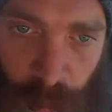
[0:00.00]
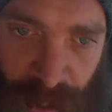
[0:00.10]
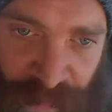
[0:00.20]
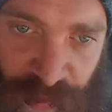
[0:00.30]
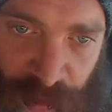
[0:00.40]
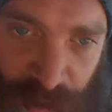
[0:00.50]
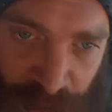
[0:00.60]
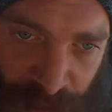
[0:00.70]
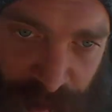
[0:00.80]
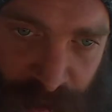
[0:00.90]
we have to
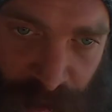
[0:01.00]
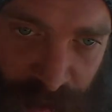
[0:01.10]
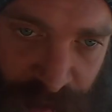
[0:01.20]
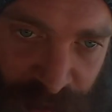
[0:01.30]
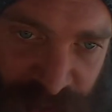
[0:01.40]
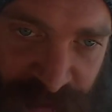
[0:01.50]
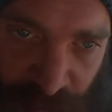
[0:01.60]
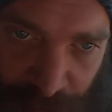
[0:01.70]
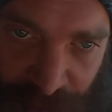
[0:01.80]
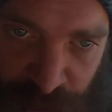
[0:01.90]
look at this
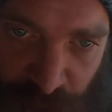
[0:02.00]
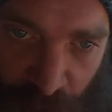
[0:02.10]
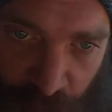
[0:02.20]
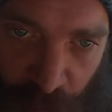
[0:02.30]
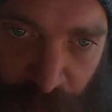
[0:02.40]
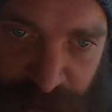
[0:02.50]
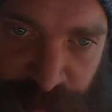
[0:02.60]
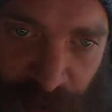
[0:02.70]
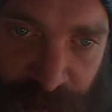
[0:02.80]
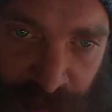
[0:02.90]
from a chakra
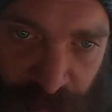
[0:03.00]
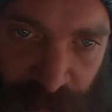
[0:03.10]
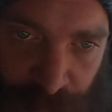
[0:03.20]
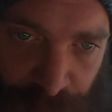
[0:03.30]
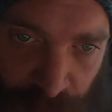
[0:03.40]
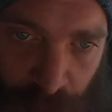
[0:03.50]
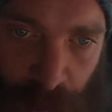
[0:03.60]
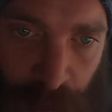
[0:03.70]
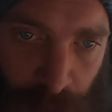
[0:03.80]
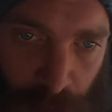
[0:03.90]
perspective.
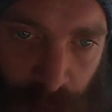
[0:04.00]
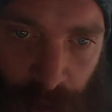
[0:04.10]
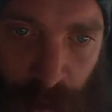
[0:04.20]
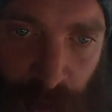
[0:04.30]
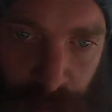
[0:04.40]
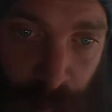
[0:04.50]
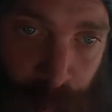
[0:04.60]
The